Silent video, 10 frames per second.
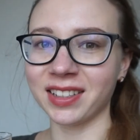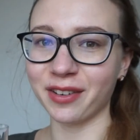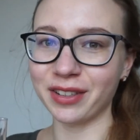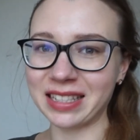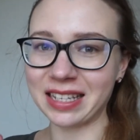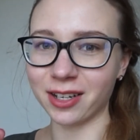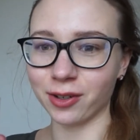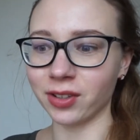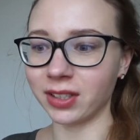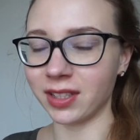Now it's later
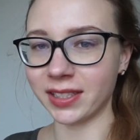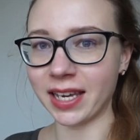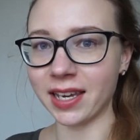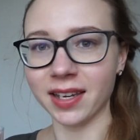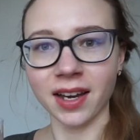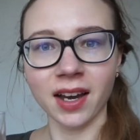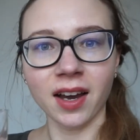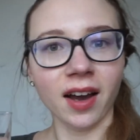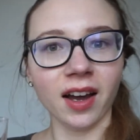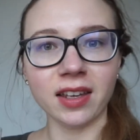on in the day.
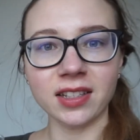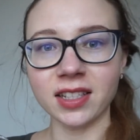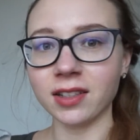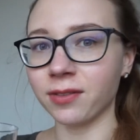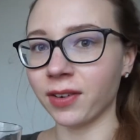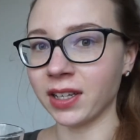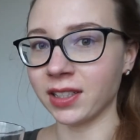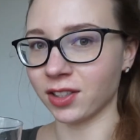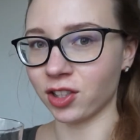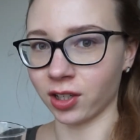I did find
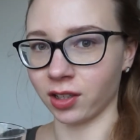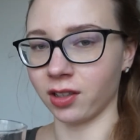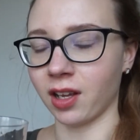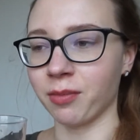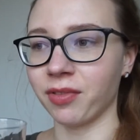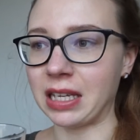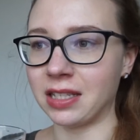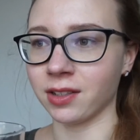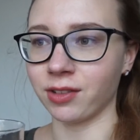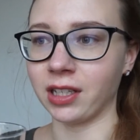a struggle I'm
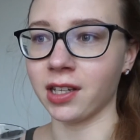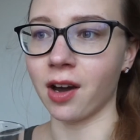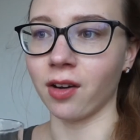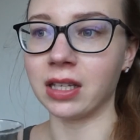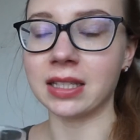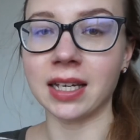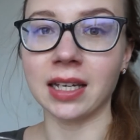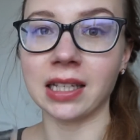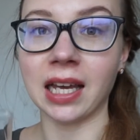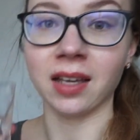facing right now is
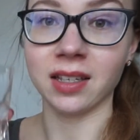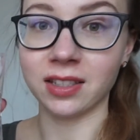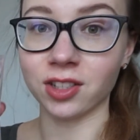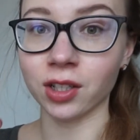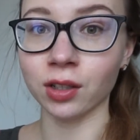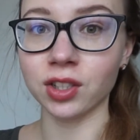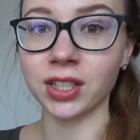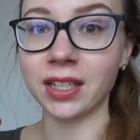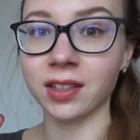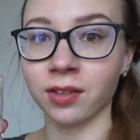that I struggle
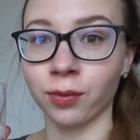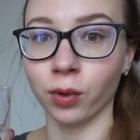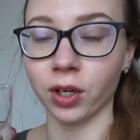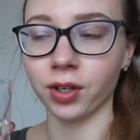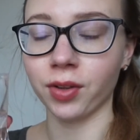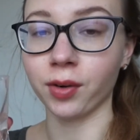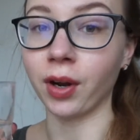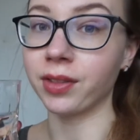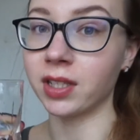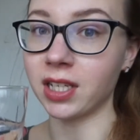to get enough water
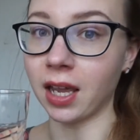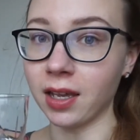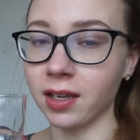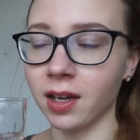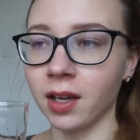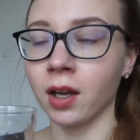throughout the day.